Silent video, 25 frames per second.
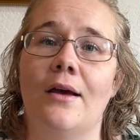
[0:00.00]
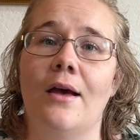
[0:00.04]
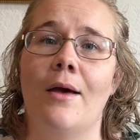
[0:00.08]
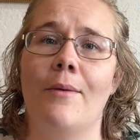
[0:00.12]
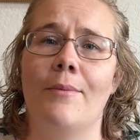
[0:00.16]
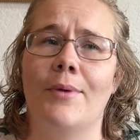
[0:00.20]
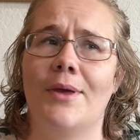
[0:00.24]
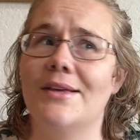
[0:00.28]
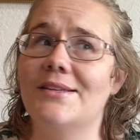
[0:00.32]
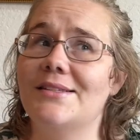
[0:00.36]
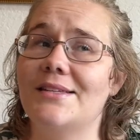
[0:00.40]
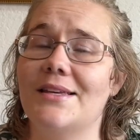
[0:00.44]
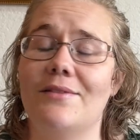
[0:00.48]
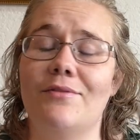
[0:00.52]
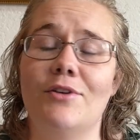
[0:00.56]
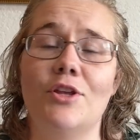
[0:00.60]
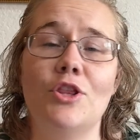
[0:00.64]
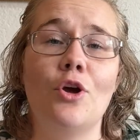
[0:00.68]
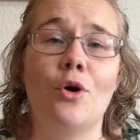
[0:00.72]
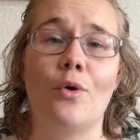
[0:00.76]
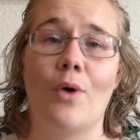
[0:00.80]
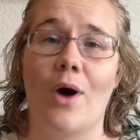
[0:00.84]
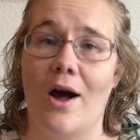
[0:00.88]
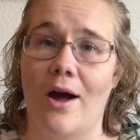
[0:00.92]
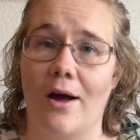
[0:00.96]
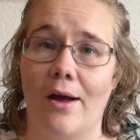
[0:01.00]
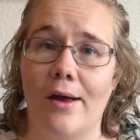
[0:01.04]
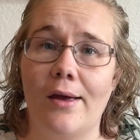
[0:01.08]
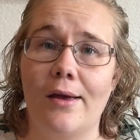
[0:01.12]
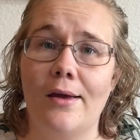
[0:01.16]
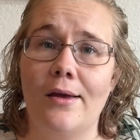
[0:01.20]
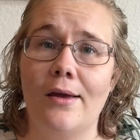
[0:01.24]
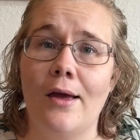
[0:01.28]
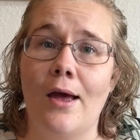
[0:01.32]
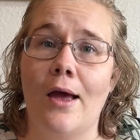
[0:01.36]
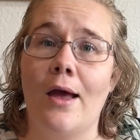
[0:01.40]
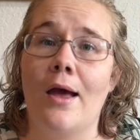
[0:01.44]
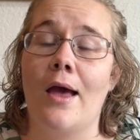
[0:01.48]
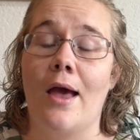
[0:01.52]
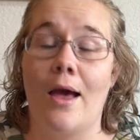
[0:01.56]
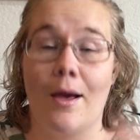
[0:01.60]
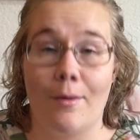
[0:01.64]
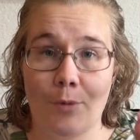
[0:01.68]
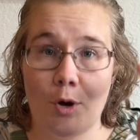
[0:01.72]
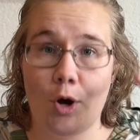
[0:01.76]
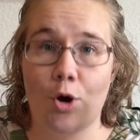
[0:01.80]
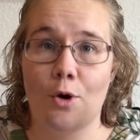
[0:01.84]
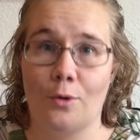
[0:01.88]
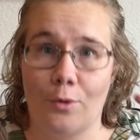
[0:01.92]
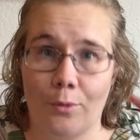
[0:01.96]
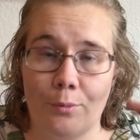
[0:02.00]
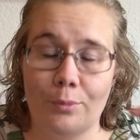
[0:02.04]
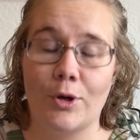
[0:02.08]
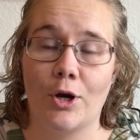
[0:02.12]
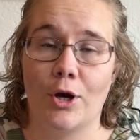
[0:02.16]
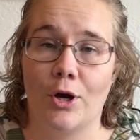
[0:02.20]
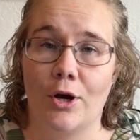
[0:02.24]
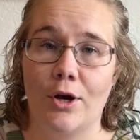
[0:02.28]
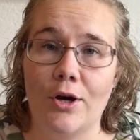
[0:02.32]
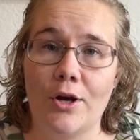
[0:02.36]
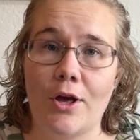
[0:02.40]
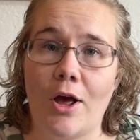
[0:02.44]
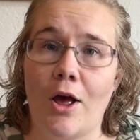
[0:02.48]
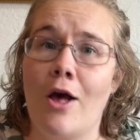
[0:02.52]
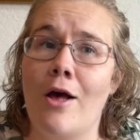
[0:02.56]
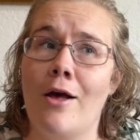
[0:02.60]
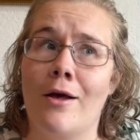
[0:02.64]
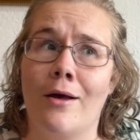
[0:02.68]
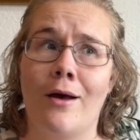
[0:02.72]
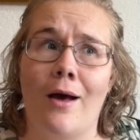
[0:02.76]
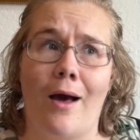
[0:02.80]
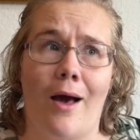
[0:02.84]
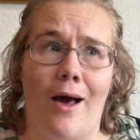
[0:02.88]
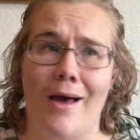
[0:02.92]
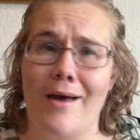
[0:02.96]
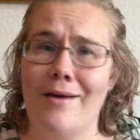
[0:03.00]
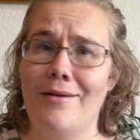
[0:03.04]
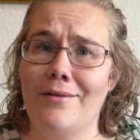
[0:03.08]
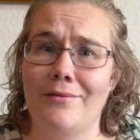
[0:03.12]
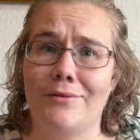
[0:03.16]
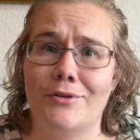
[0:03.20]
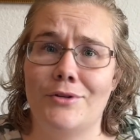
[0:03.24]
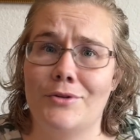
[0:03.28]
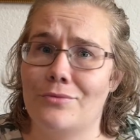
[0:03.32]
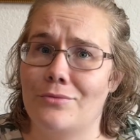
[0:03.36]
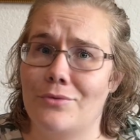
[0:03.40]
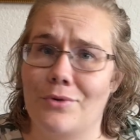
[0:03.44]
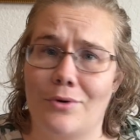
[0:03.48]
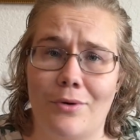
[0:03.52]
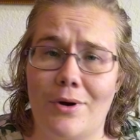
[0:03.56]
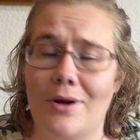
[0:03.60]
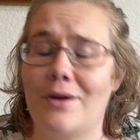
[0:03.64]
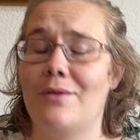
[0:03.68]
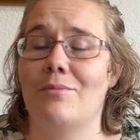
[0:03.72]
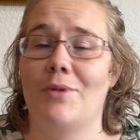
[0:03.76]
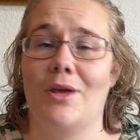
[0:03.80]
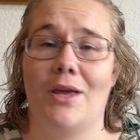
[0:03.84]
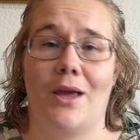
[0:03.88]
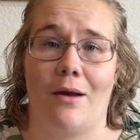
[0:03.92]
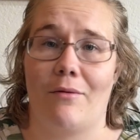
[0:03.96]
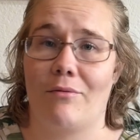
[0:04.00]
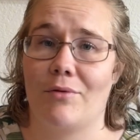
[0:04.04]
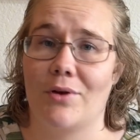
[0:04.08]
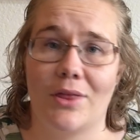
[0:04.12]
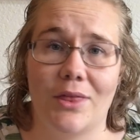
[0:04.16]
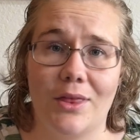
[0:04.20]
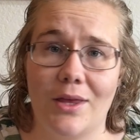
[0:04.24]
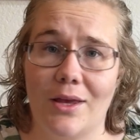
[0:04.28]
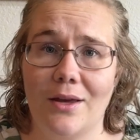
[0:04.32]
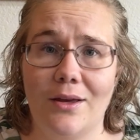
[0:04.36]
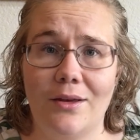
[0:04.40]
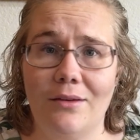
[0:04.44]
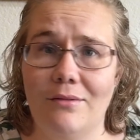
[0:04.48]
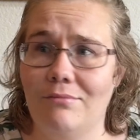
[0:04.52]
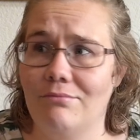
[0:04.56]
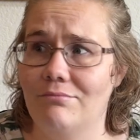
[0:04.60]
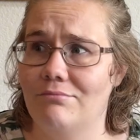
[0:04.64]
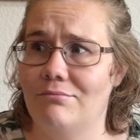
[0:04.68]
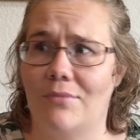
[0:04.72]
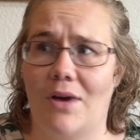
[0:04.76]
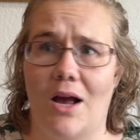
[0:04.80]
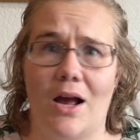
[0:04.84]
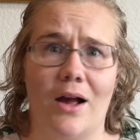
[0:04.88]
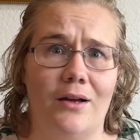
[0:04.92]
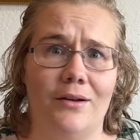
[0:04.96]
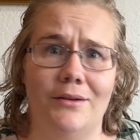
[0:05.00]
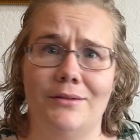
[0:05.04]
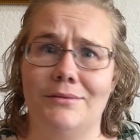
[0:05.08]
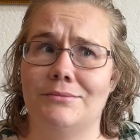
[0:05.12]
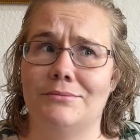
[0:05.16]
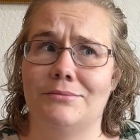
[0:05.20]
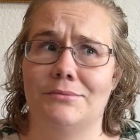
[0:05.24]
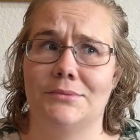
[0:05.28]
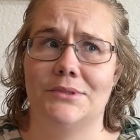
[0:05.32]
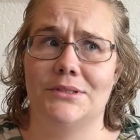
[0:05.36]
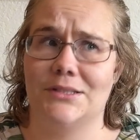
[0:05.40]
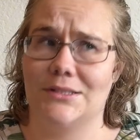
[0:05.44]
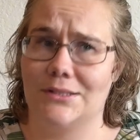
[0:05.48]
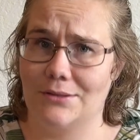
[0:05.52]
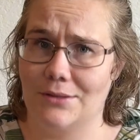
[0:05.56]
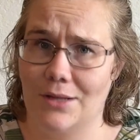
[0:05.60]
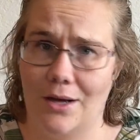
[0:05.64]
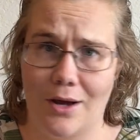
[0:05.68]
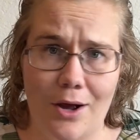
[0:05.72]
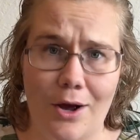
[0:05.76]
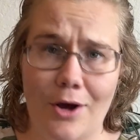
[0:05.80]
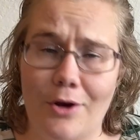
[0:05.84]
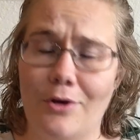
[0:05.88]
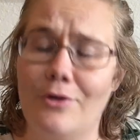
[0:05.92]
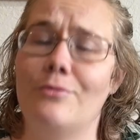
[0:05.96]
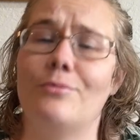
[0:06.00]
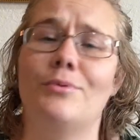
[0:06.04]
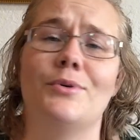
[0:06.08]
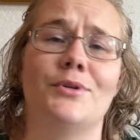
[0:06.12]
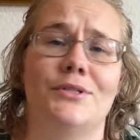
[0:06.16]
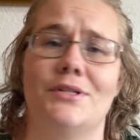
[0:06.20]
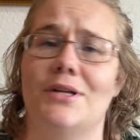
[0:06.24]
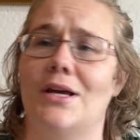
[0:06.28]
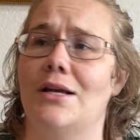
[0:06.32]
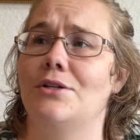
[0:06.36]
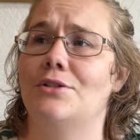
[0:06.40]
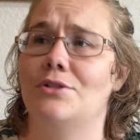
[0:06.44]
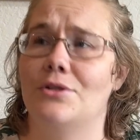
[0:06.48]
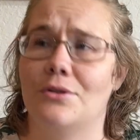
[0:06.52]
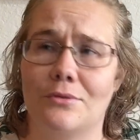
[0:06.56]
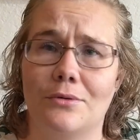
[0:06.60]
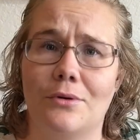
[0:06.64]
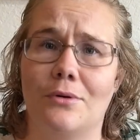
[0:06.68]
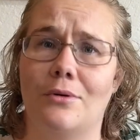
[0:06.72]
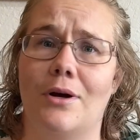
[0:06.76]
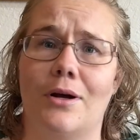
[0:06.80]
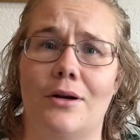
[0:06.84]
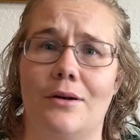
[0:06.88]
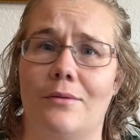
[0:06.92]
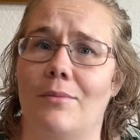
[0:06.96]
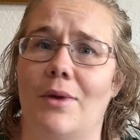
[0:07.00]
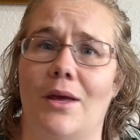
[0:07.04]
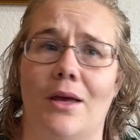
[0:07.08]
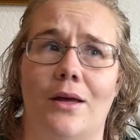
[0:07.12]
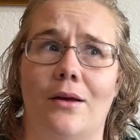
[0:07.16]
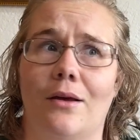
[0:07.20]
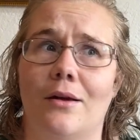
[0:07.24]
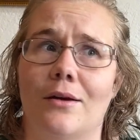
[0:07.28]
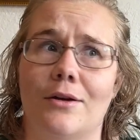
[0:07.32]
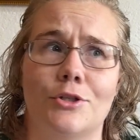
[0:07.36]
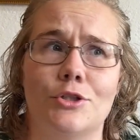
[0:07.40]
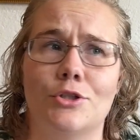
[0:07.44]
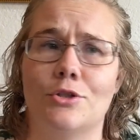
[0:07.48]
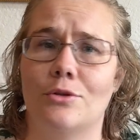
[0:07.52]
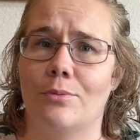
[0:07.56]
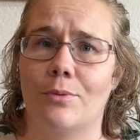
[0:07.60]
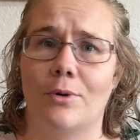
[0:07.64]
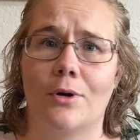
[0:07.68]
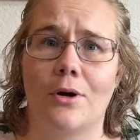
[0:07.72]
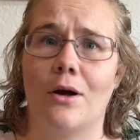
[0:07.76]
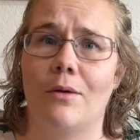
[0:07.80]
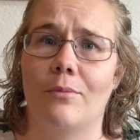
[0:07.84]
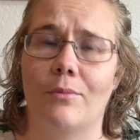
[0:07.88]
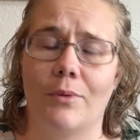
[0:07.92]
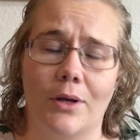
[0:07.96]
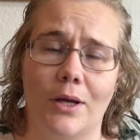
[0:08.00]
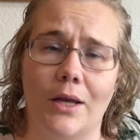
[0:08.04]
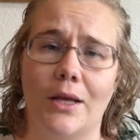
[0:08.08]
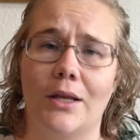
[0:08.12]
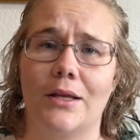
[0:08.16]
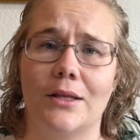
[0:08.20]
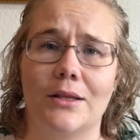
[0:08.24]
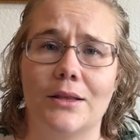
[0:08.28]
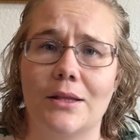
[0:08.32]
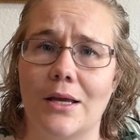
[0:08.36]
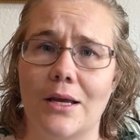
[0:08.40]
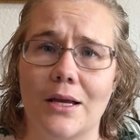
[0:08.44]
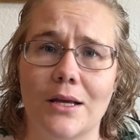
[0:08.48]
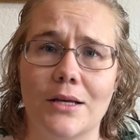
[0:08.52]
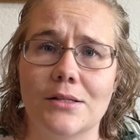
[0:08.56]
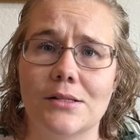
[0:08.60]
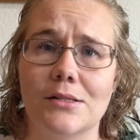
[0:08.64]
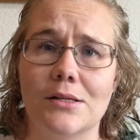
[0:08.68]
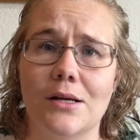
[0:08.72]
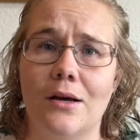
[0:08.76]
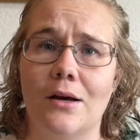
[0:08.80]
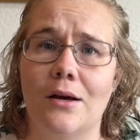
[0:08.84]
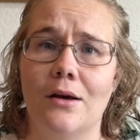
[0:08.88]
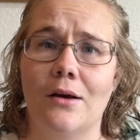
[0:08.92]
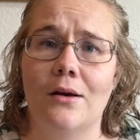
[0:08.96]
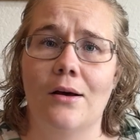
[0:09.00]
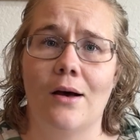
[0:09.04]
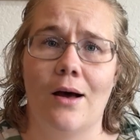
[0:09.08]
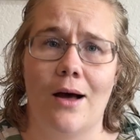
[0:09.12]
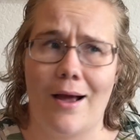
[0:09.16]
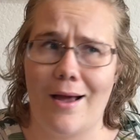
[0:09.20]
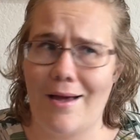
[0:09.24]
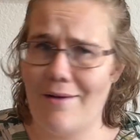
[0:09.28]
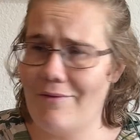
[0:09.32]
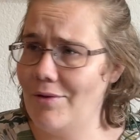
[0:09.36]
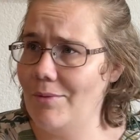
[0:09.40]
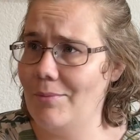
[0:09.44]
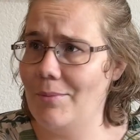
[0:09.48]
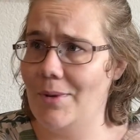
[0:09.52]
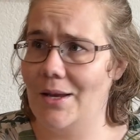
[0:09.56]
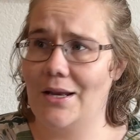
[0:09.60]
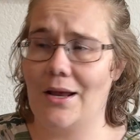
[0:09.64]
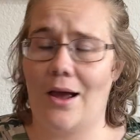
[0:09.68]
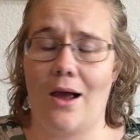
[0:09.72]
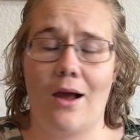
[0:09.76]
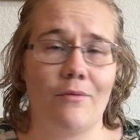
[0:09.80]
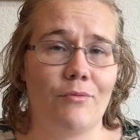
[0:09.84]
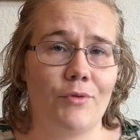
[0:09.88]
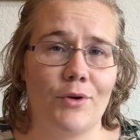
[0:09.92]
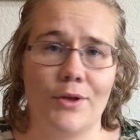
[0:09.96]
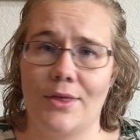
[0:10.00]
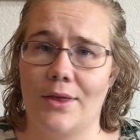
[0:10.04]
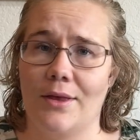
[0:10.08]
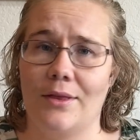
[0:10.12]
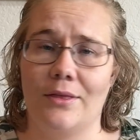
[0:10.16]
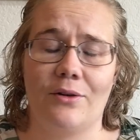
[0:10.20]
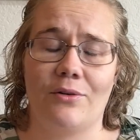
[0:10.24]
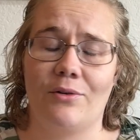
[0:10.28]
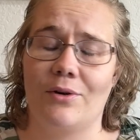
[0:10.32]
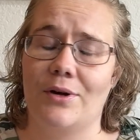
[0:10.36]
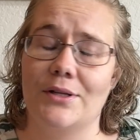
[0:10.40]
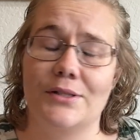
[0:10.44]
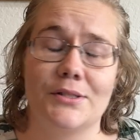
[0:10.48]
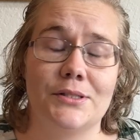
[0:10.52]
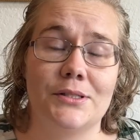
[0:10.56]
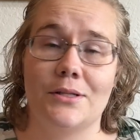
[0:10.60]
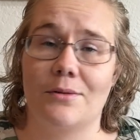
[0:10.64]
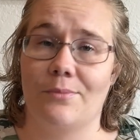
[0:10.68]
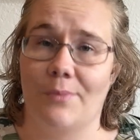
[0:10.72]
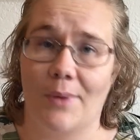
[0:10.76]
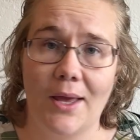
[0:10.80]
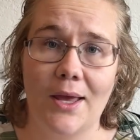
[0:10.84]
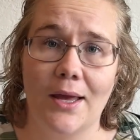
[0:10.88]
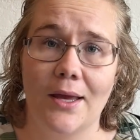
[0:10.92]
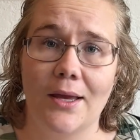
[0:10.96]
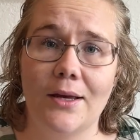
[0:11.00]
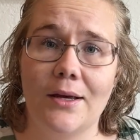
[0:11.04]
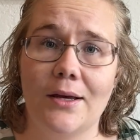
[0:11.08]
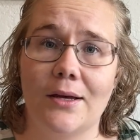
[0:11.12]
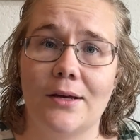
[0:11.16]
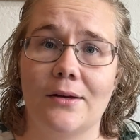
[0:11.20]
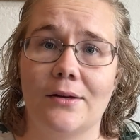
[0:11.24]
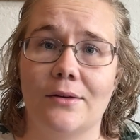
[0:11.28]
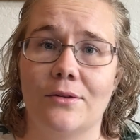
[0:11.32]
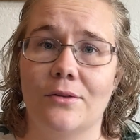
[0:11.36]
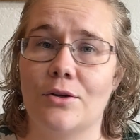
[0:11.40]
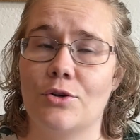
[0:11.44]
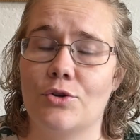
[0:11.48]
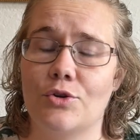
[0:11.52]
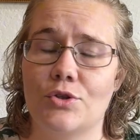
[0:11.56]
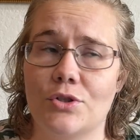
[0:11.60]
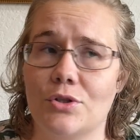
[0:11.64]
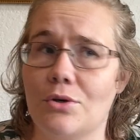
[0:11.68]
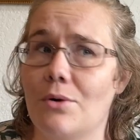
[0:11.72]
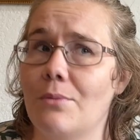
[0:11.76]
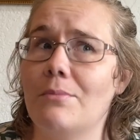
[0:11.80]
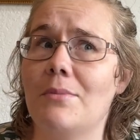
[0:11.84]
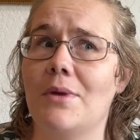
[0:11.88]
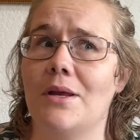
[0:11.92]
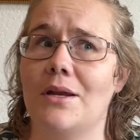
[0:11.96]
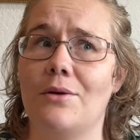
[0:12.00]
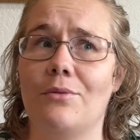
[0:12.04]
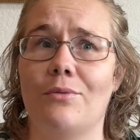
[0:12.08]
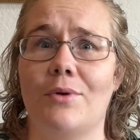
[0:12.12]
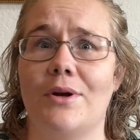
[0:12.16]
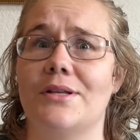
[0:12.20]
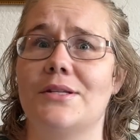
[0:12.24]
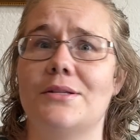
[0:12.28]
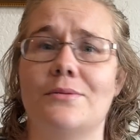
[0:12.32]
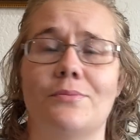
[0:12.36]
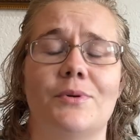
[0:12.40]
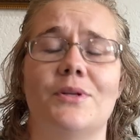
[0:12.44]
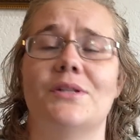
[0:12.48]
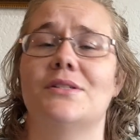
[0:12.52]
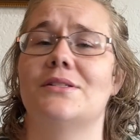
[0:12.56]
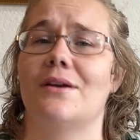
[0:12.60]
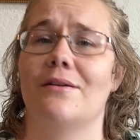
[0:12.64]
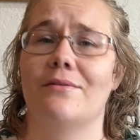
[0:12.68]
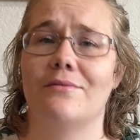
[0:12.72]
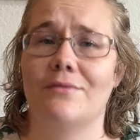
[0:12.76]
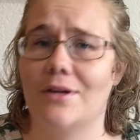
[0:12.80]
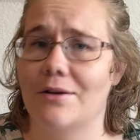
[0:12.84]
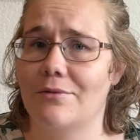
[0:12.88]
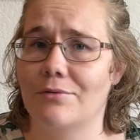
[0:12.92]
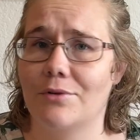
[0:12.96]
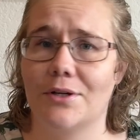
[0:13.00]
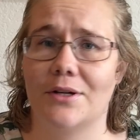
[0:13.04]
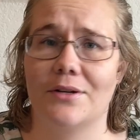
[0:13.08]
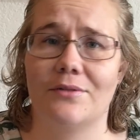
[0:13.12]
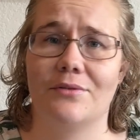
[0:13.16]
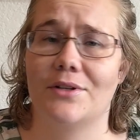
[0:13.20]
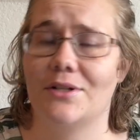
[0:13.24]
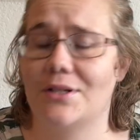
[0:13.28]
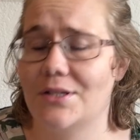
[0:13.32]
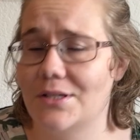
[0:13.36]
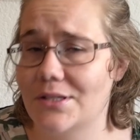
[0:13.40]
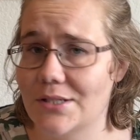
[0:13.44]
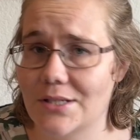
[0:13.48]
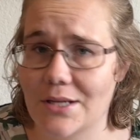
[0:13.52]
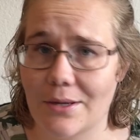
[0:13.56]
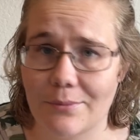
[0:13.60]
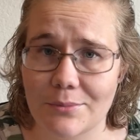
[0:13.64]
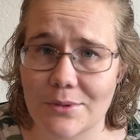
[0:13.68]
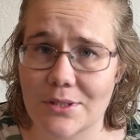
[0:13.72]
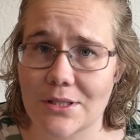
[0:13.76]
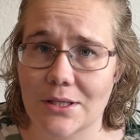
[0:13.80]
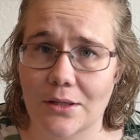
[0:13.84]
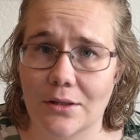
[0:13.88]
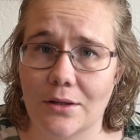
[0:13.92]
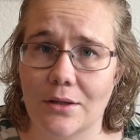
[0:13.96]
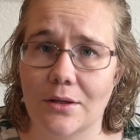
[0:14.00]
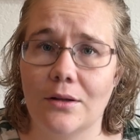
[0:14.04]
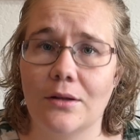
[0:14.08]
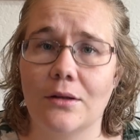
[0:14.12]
Because even though I am a home cook, I don't know how to make everything. I 100% don't know how to make super complicated things. I haven't made everything there is to make. There's so many recipes I've never even attempted.